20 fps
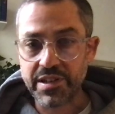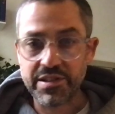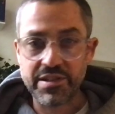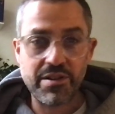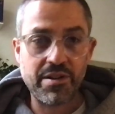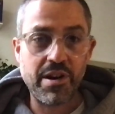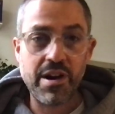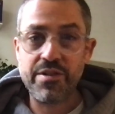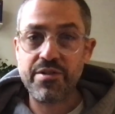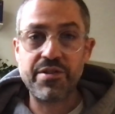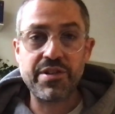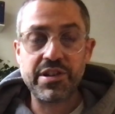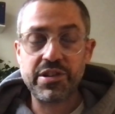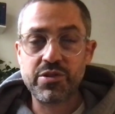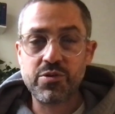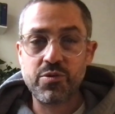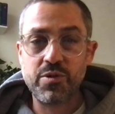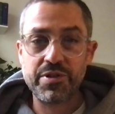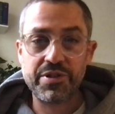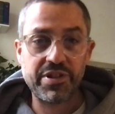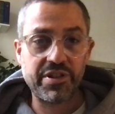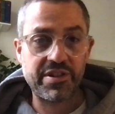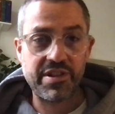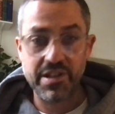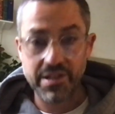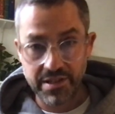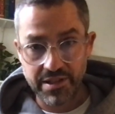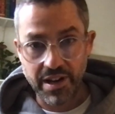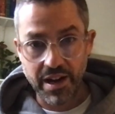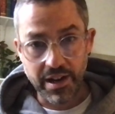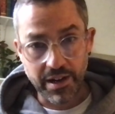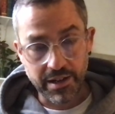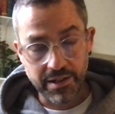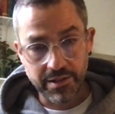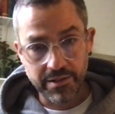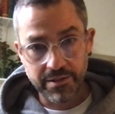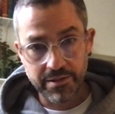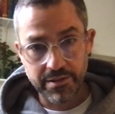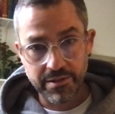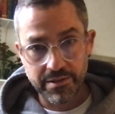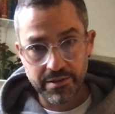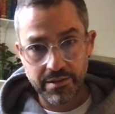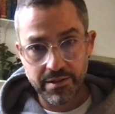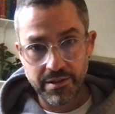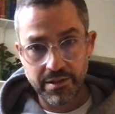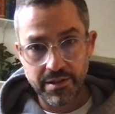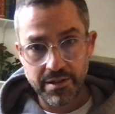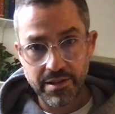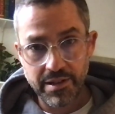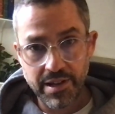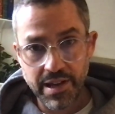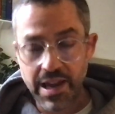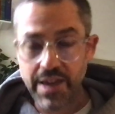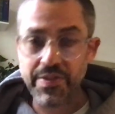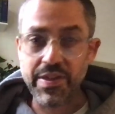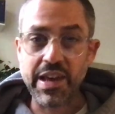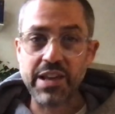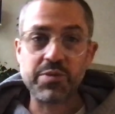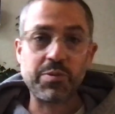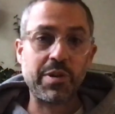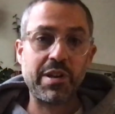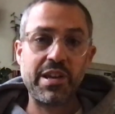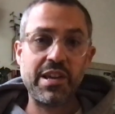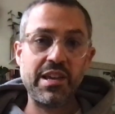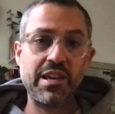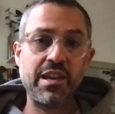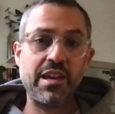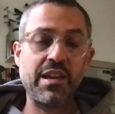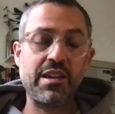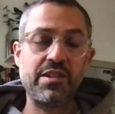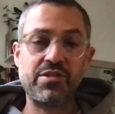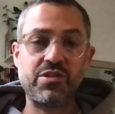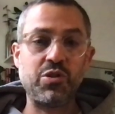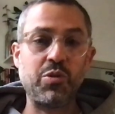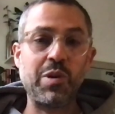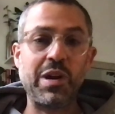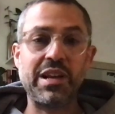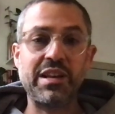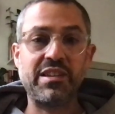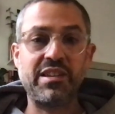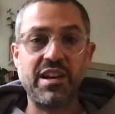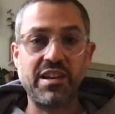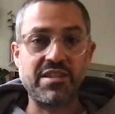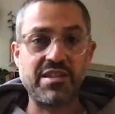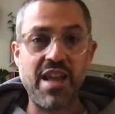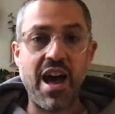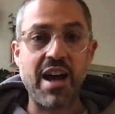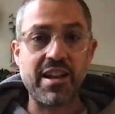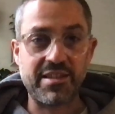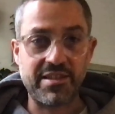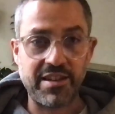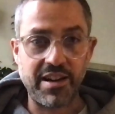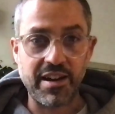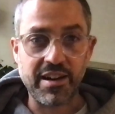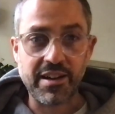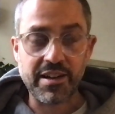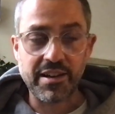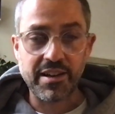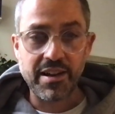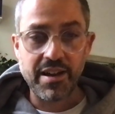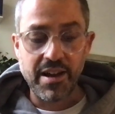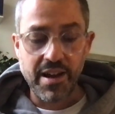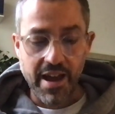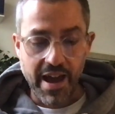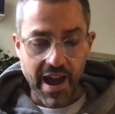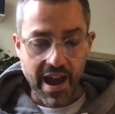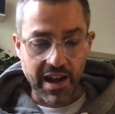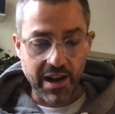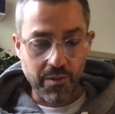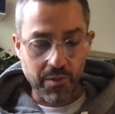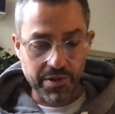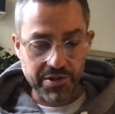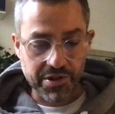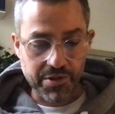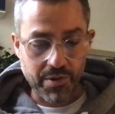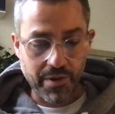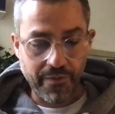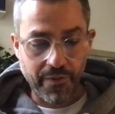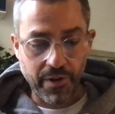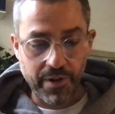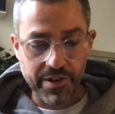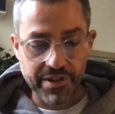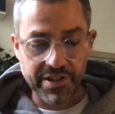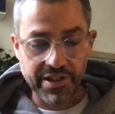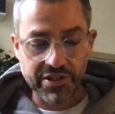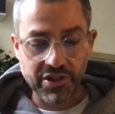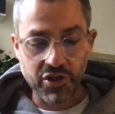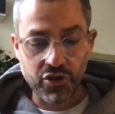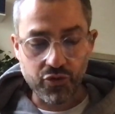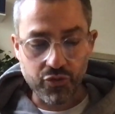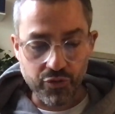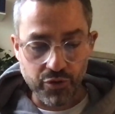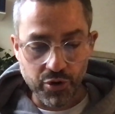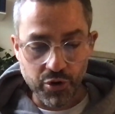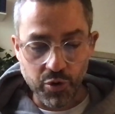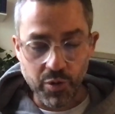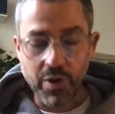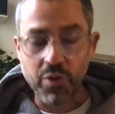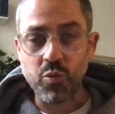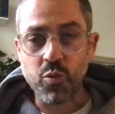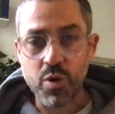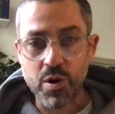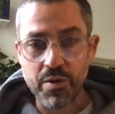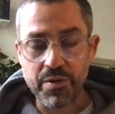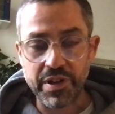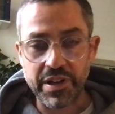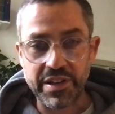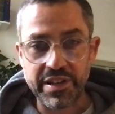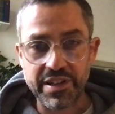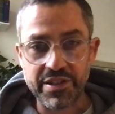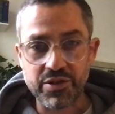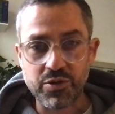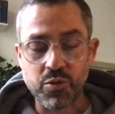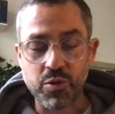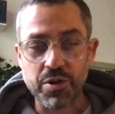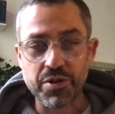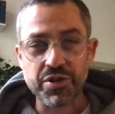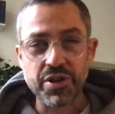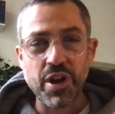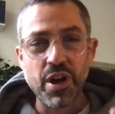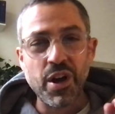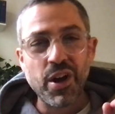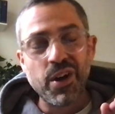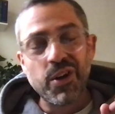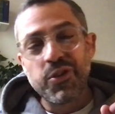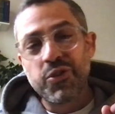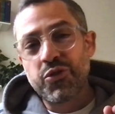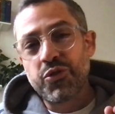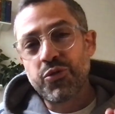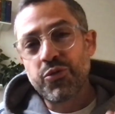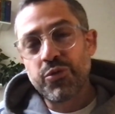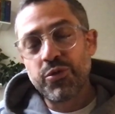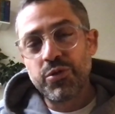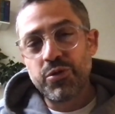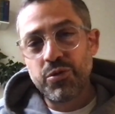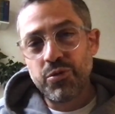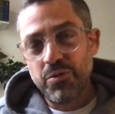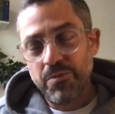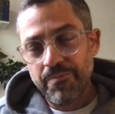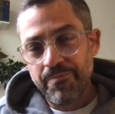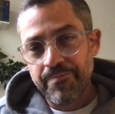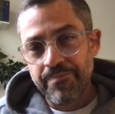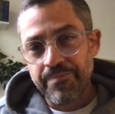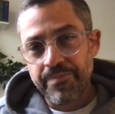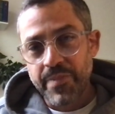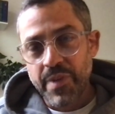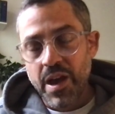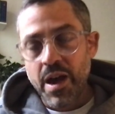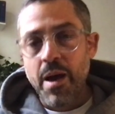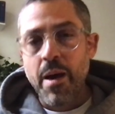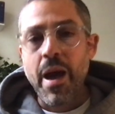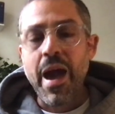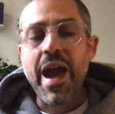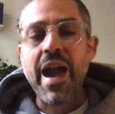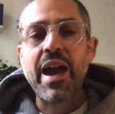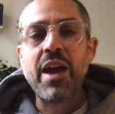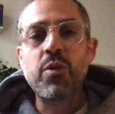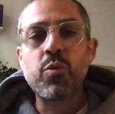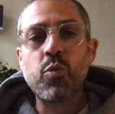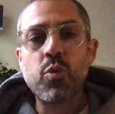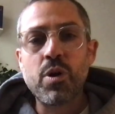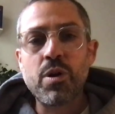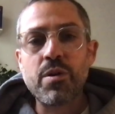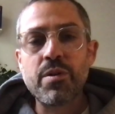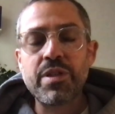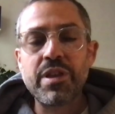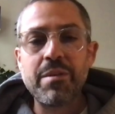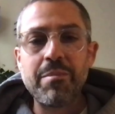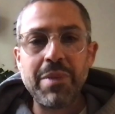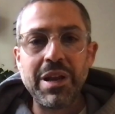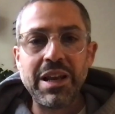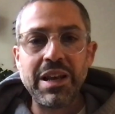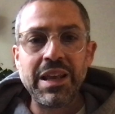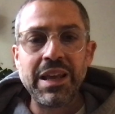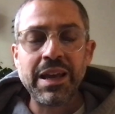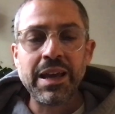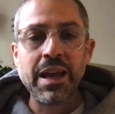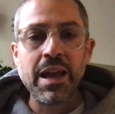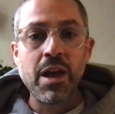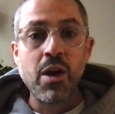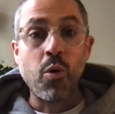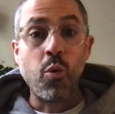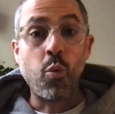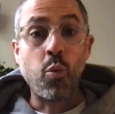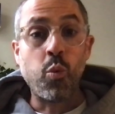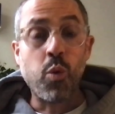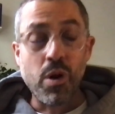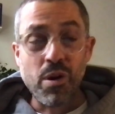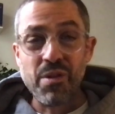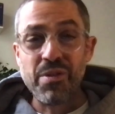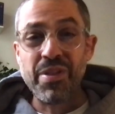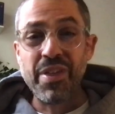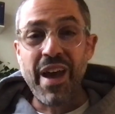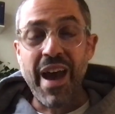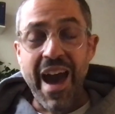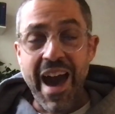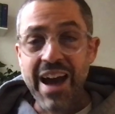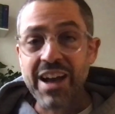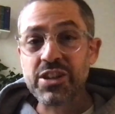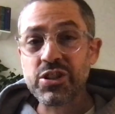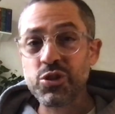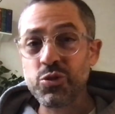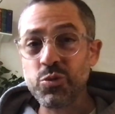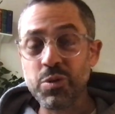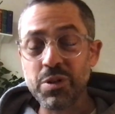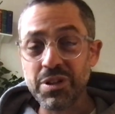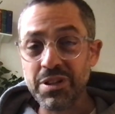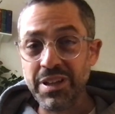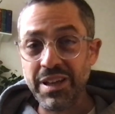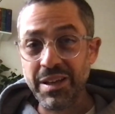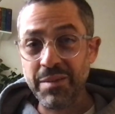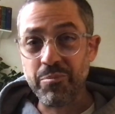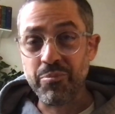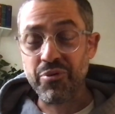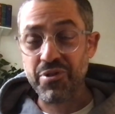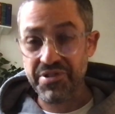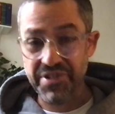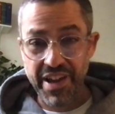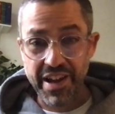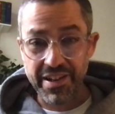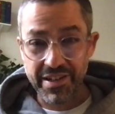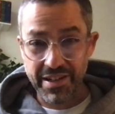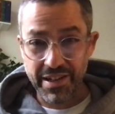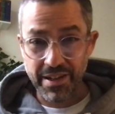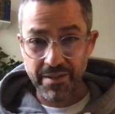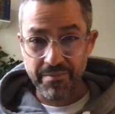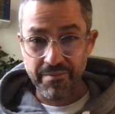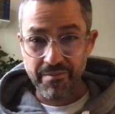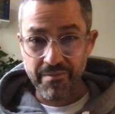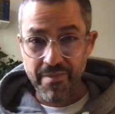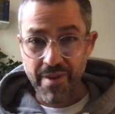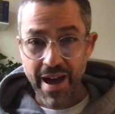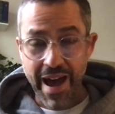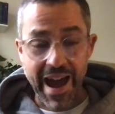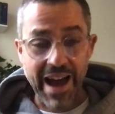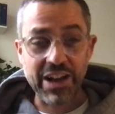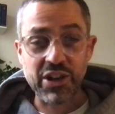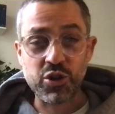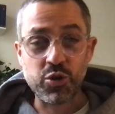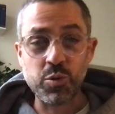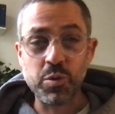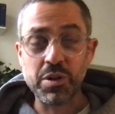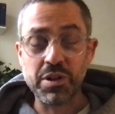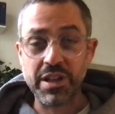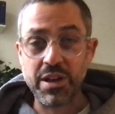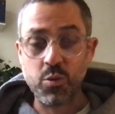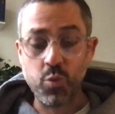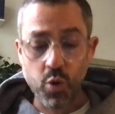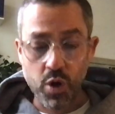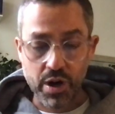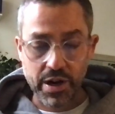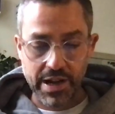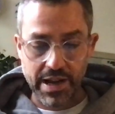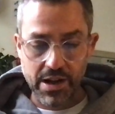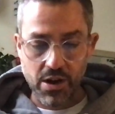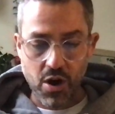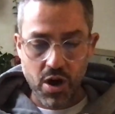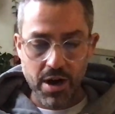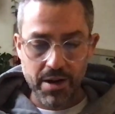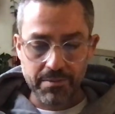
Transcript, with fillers: are other discourses that suck. He thinks what he is doing does not suck, and he wants to refer to this as a true and worthy discourse. True and worthy meaning worth actually presenting, actually working on,